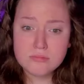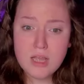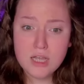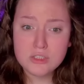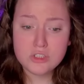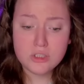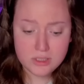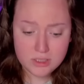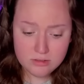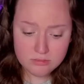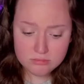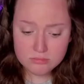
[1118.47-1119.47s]

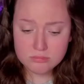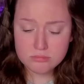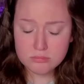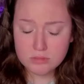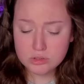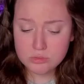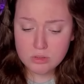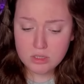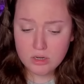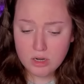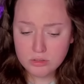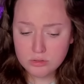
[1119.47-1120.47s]
Actually, there's one
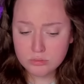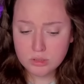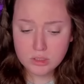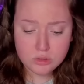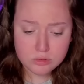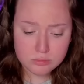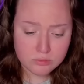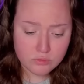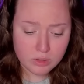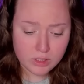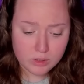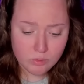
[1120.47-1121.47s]
thing I do want to do
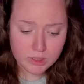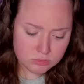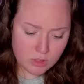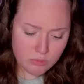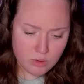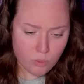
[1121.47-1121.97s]
before I quit. I'm gonna